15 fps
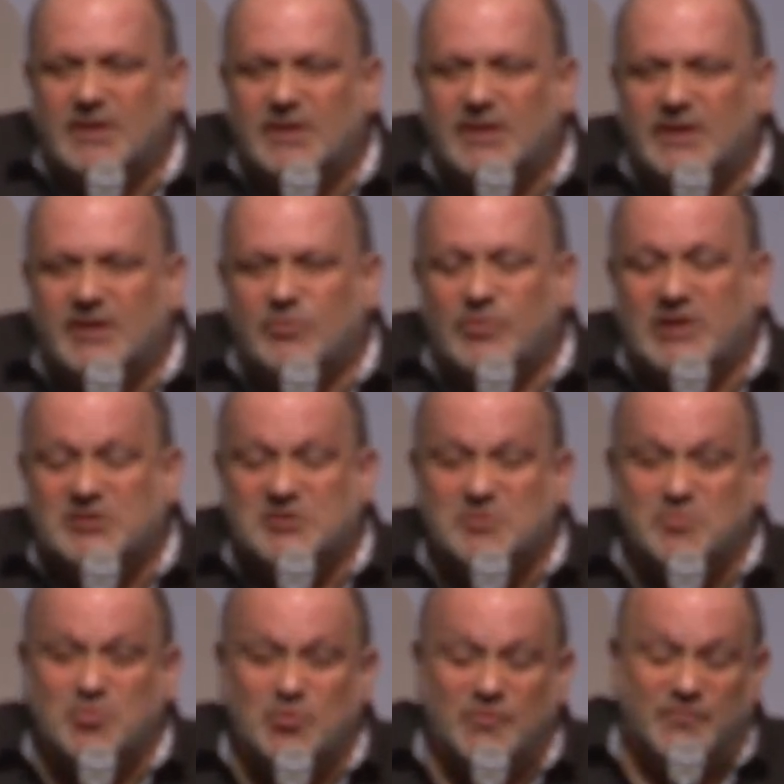and we actually
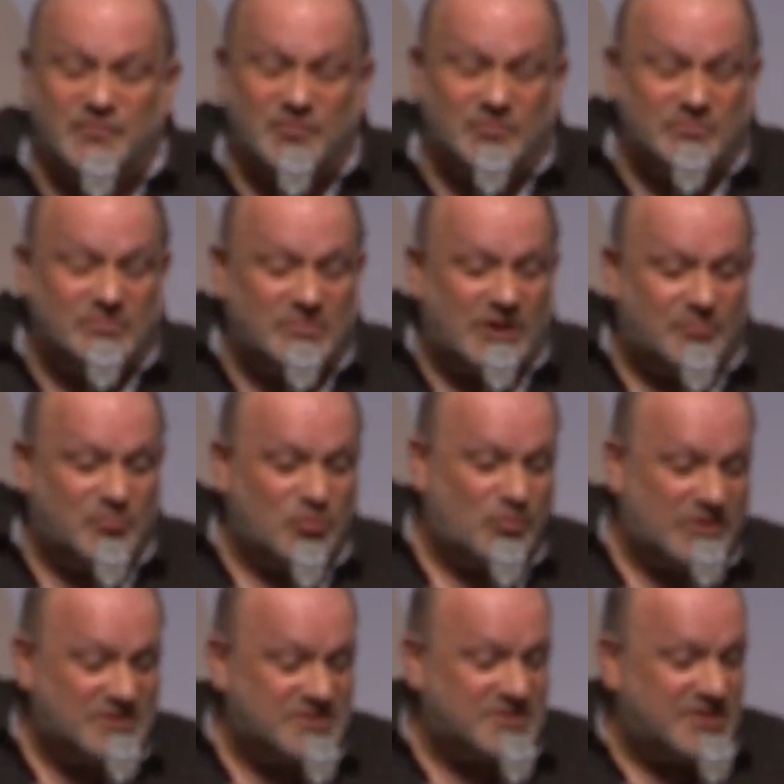moved from Upper
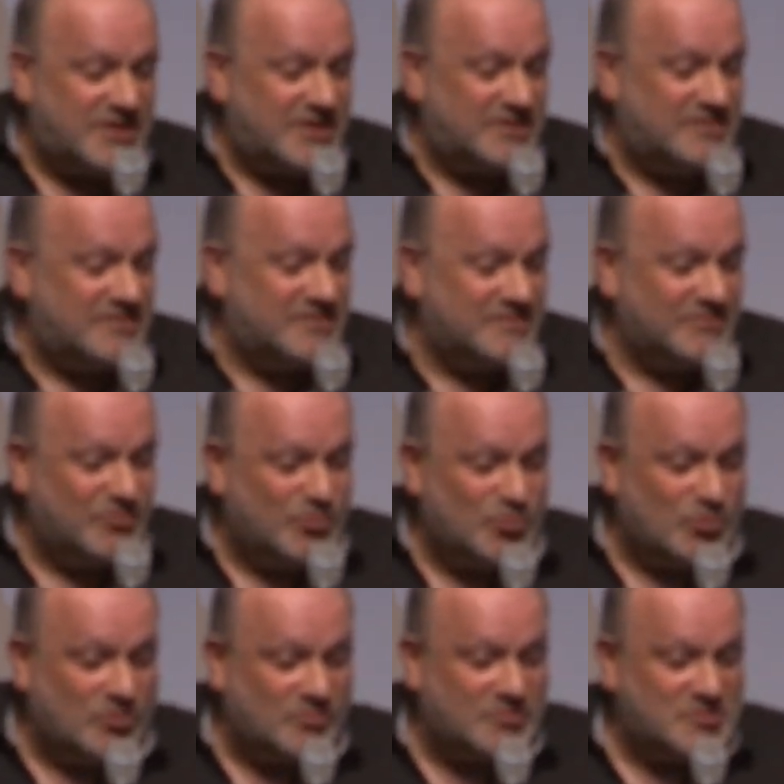West Side, New
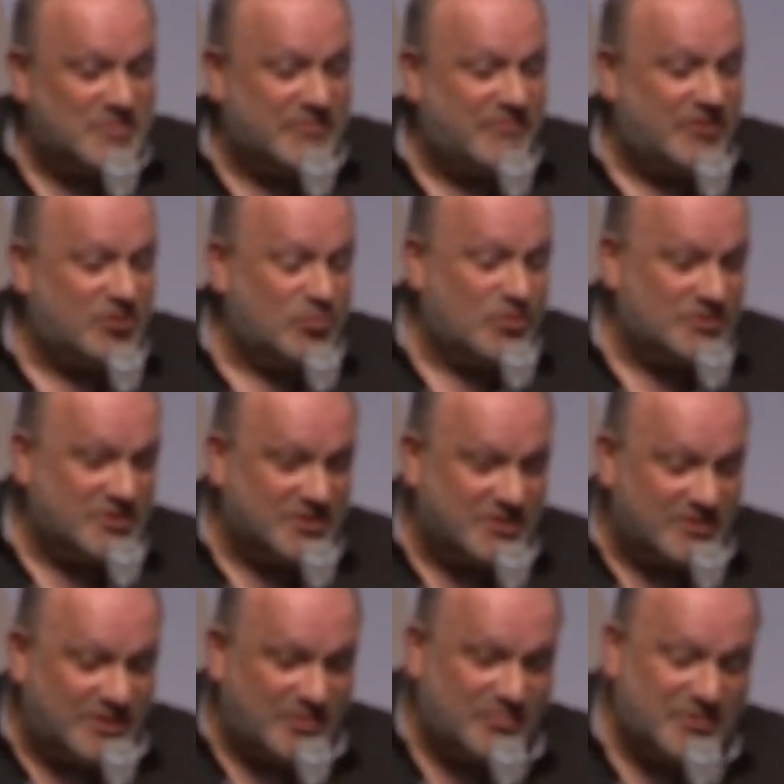York, because my father worked at
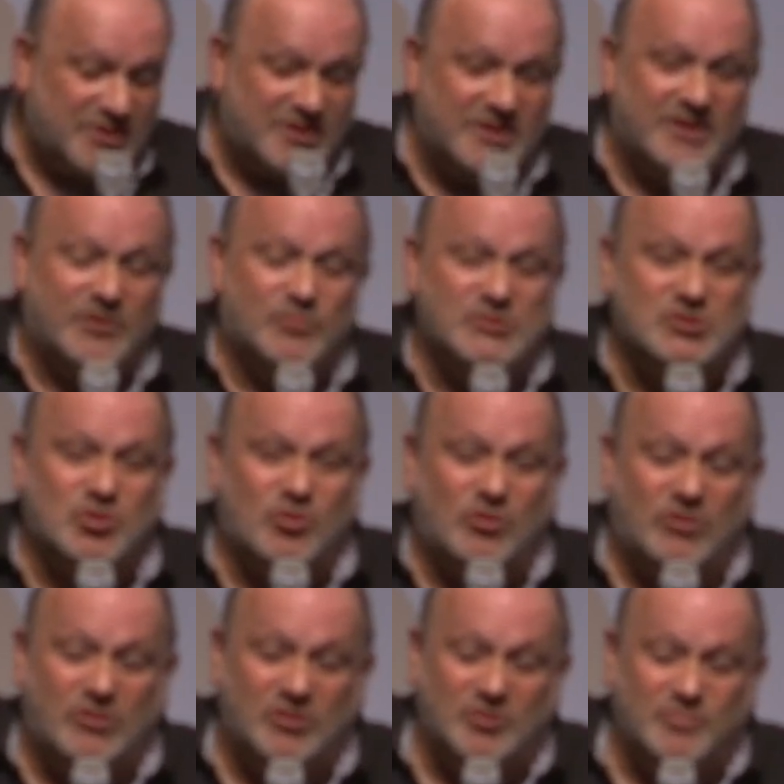Columbia and was
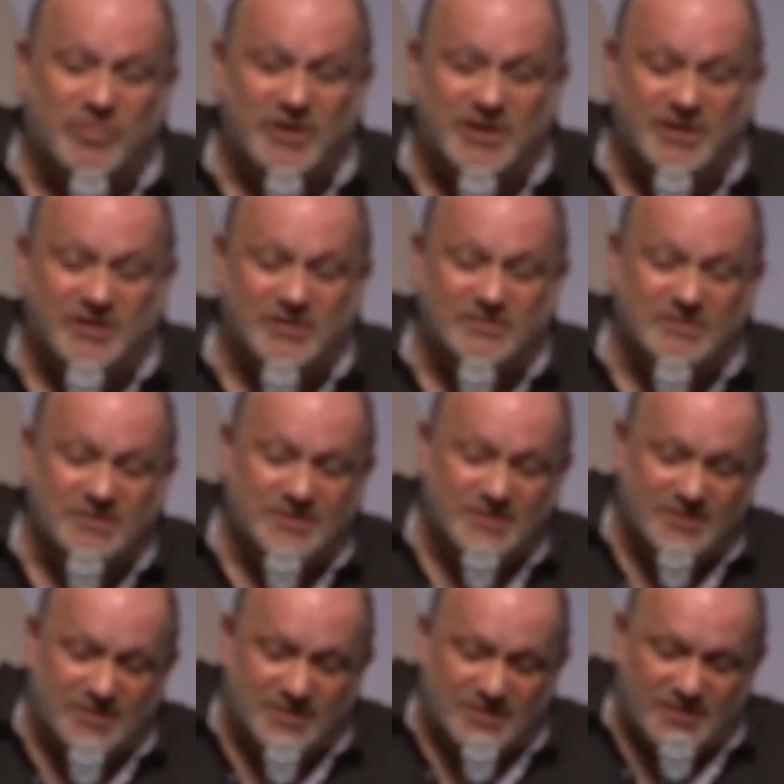called by
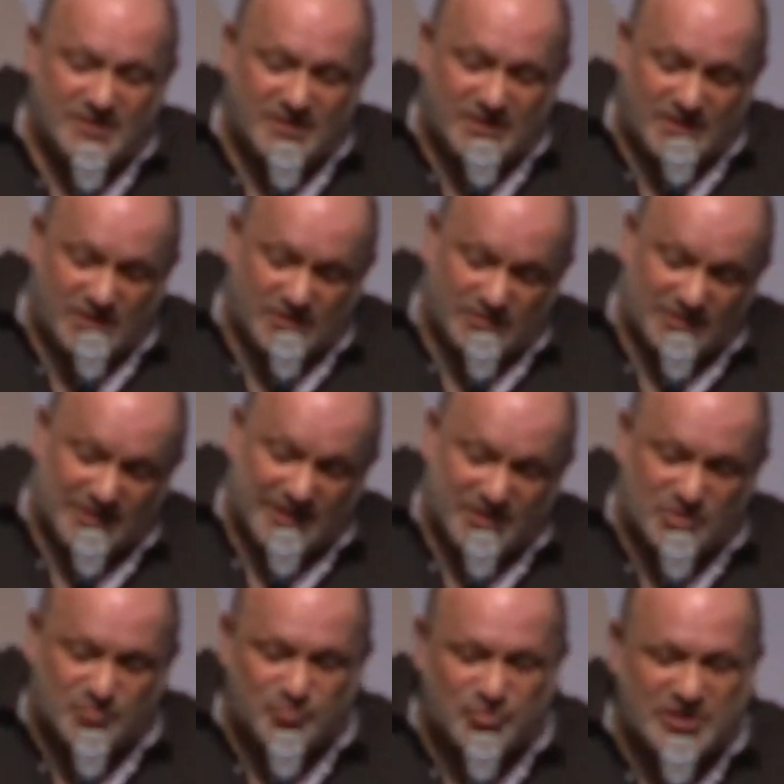our
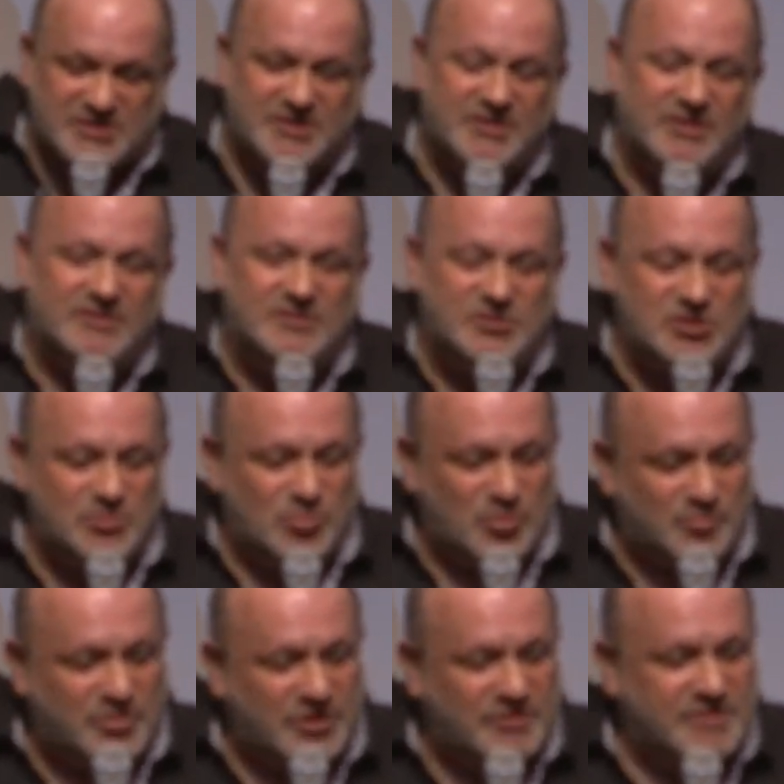late president, Shimon
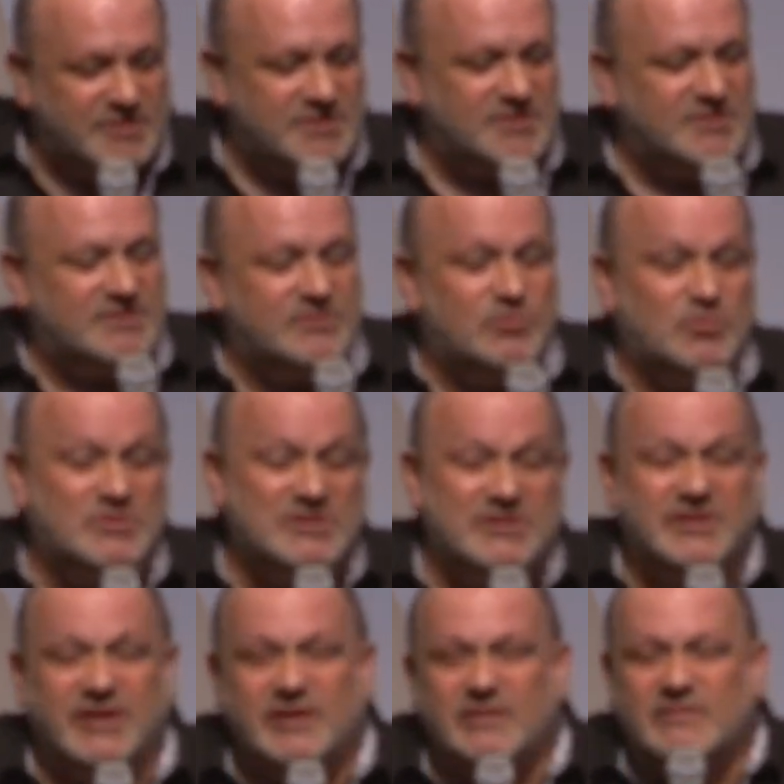Peres, who was
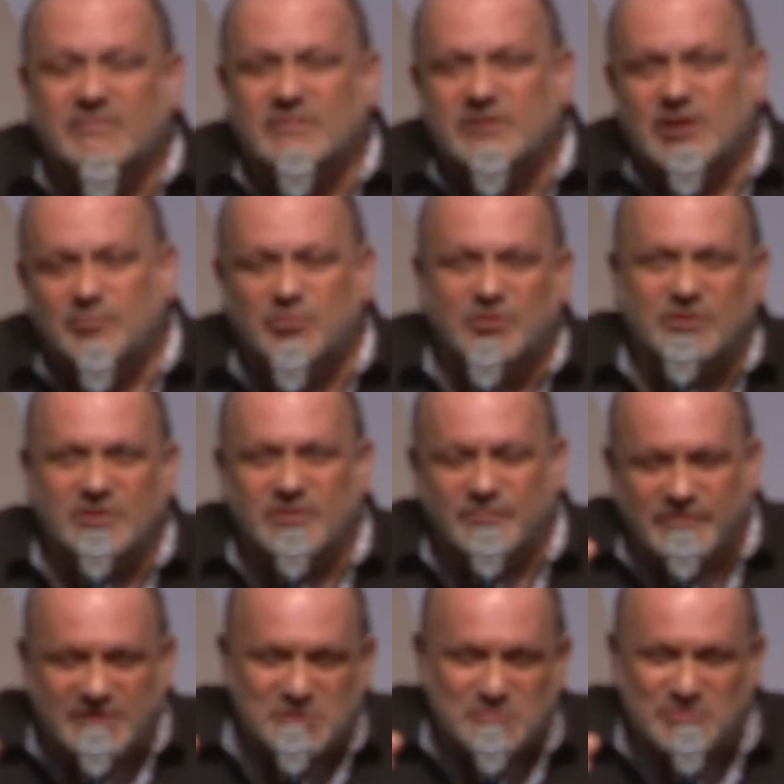then deputy
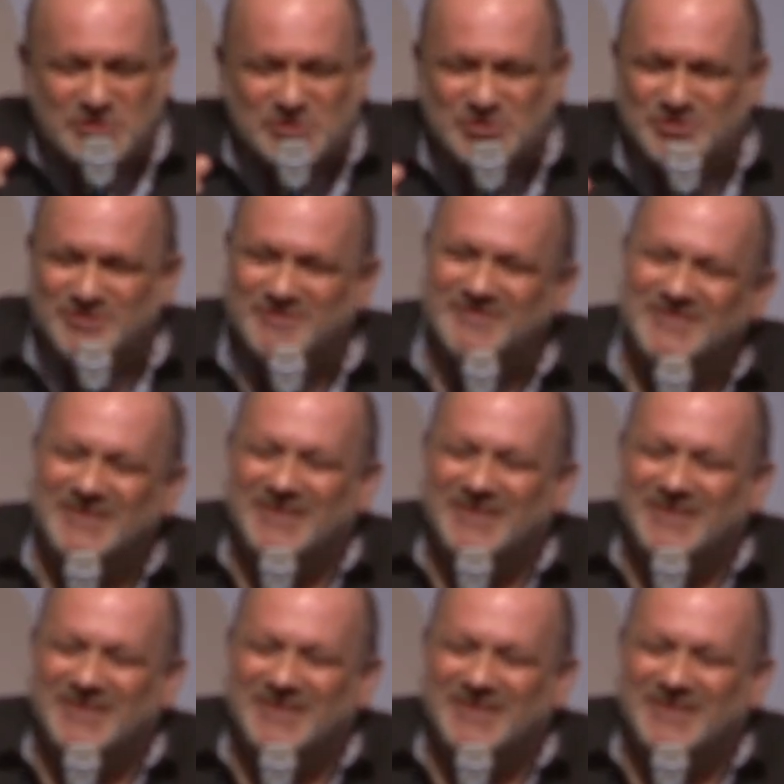defense minister,